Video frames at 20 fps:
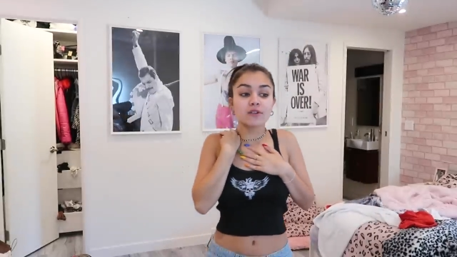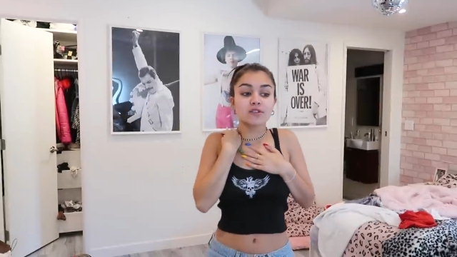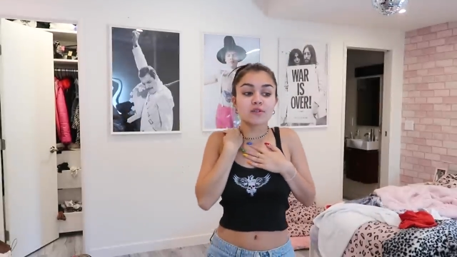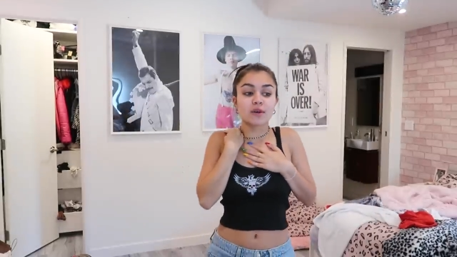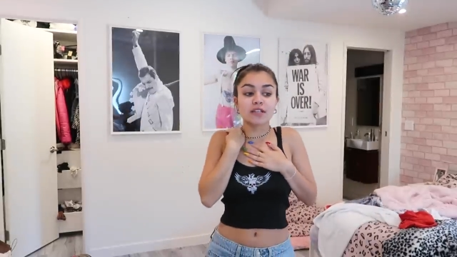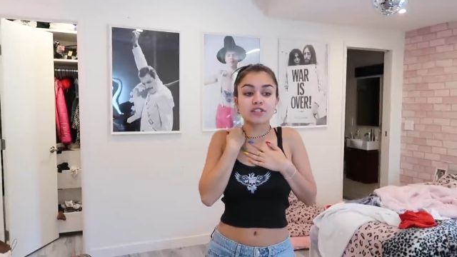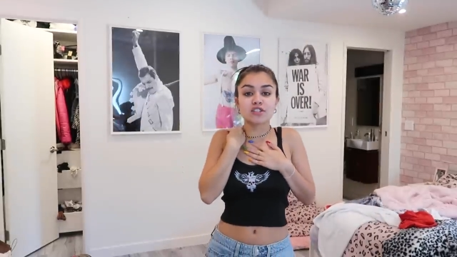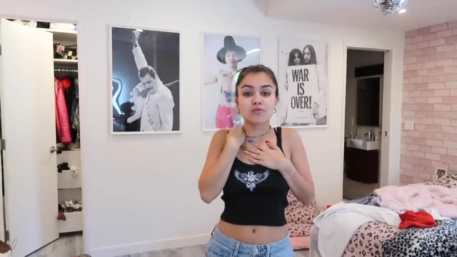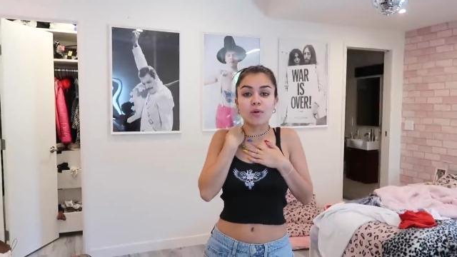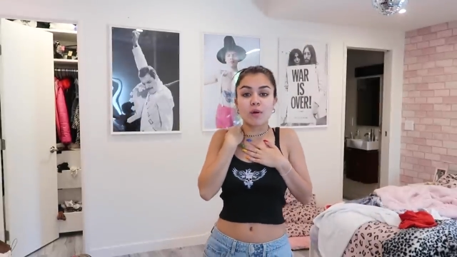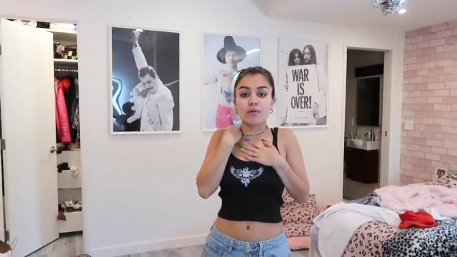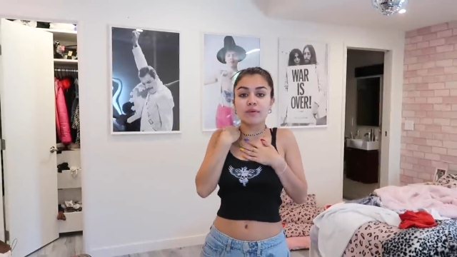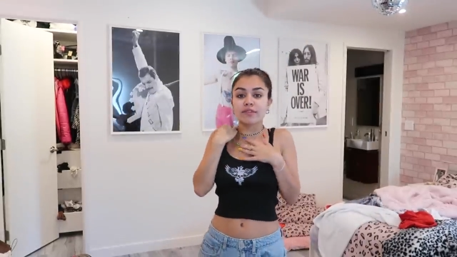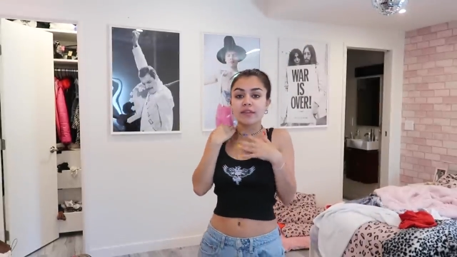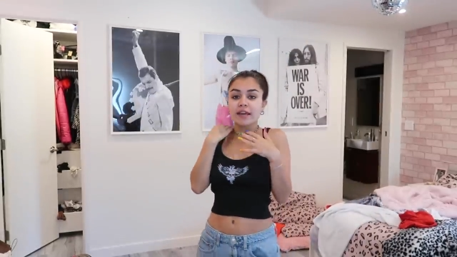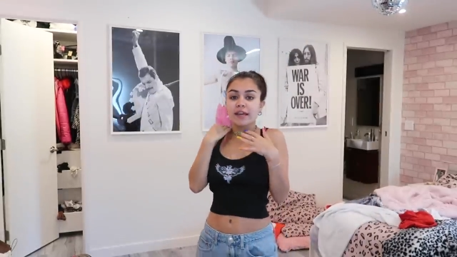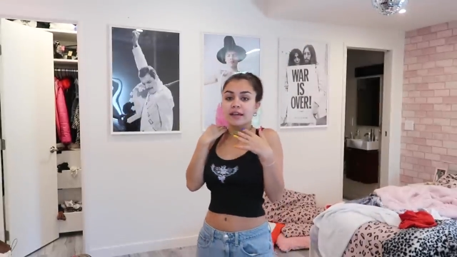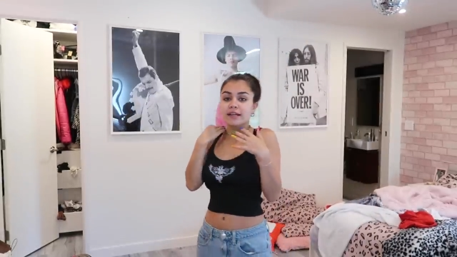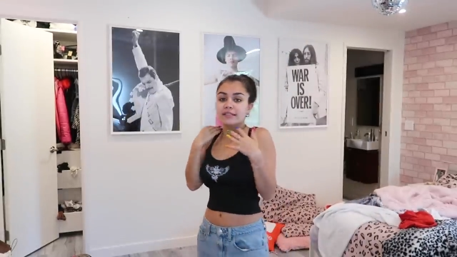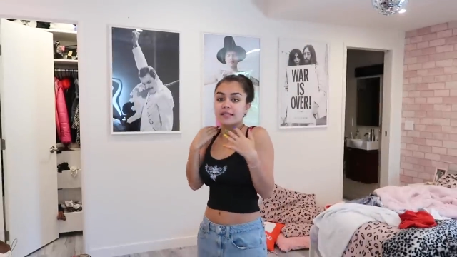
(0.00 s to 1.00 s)
so I just went with
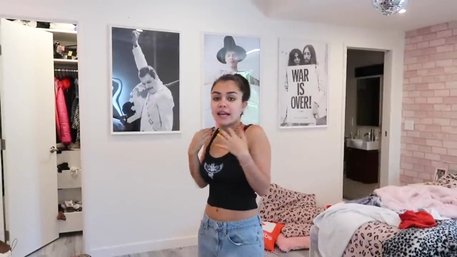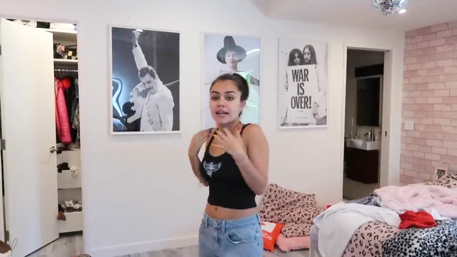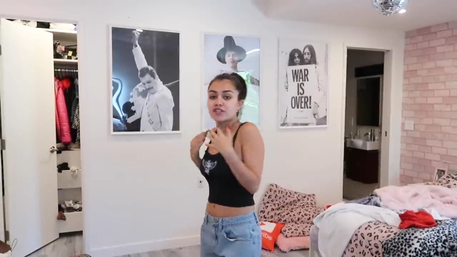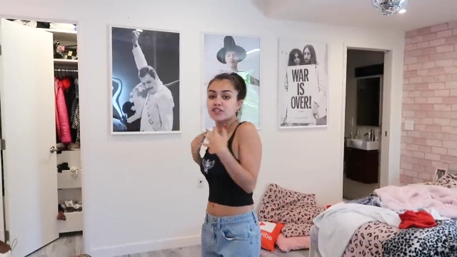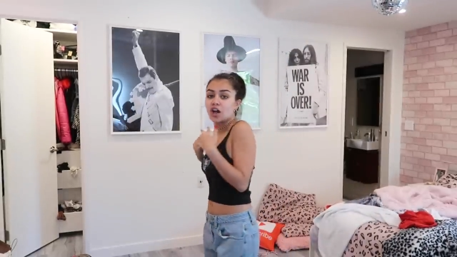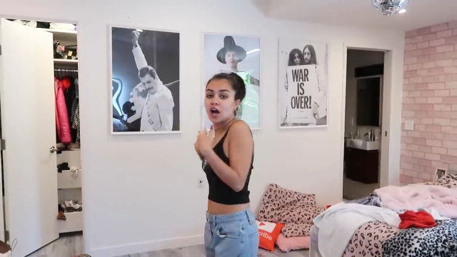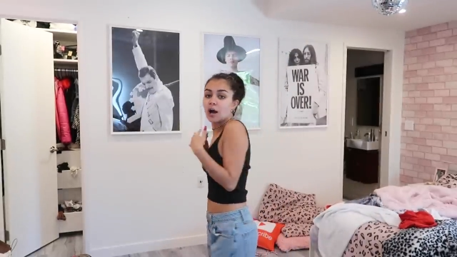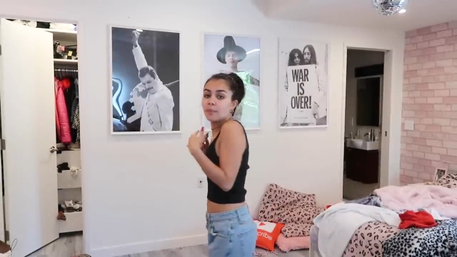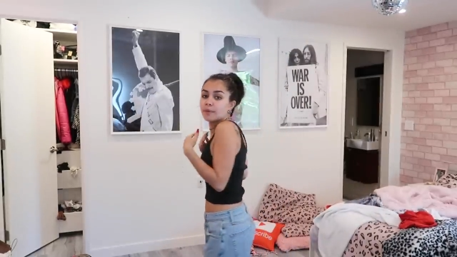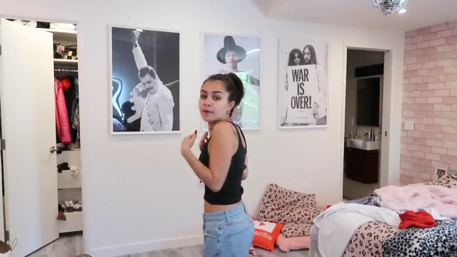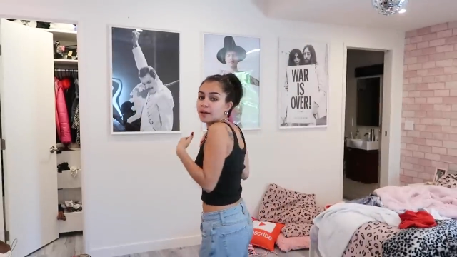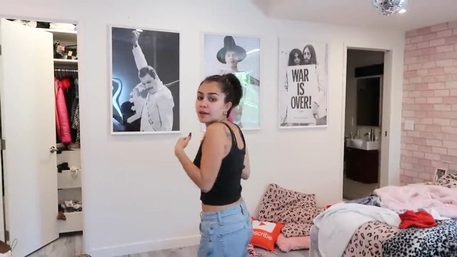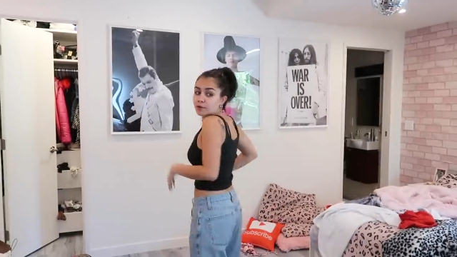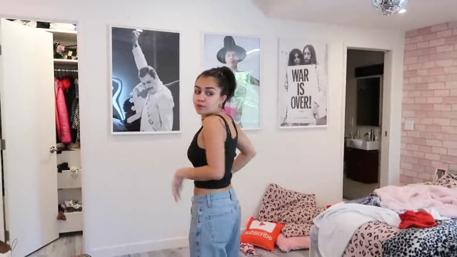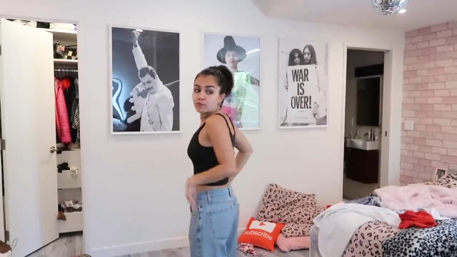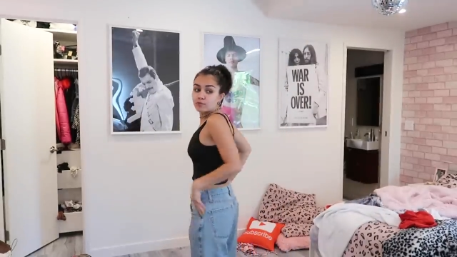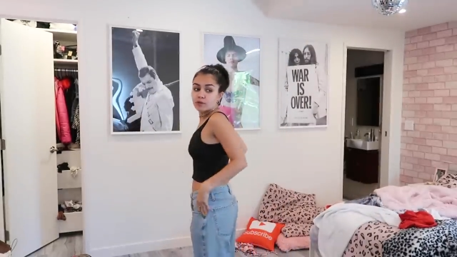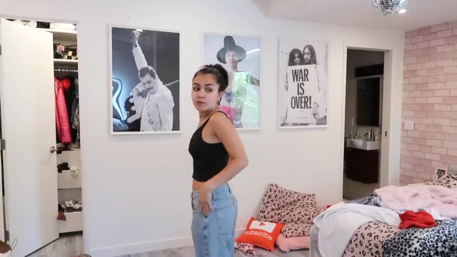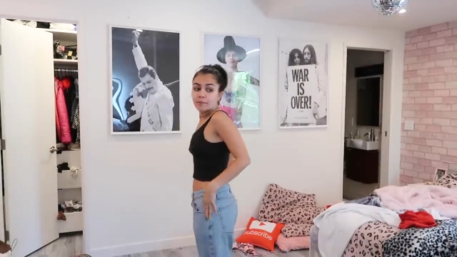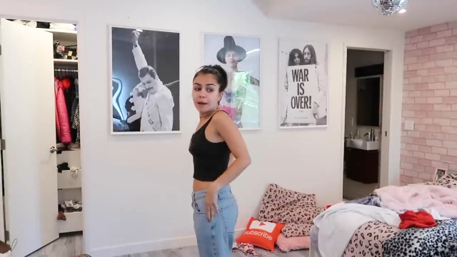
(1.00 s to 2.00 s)
like a tank top
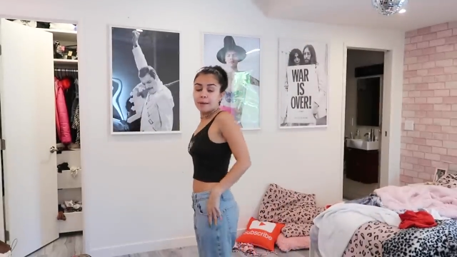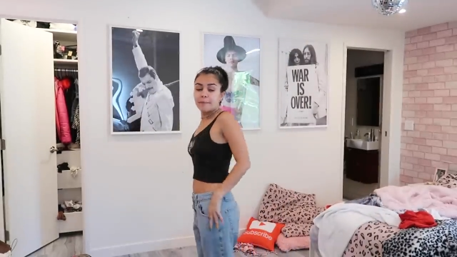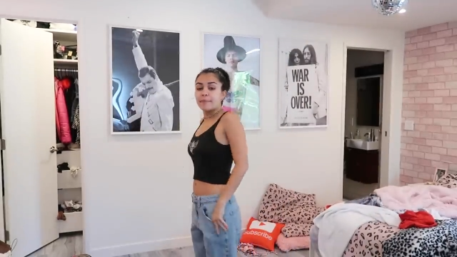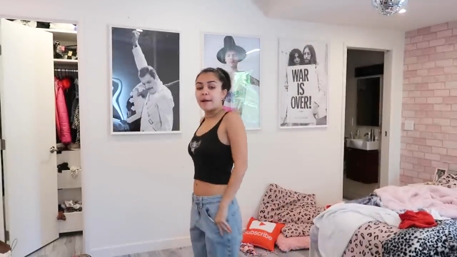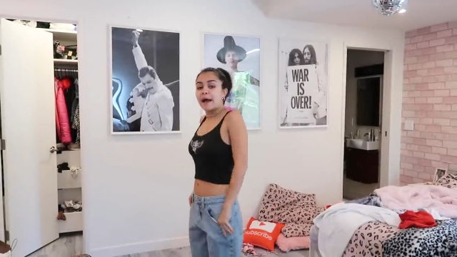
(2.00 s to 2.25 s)
and my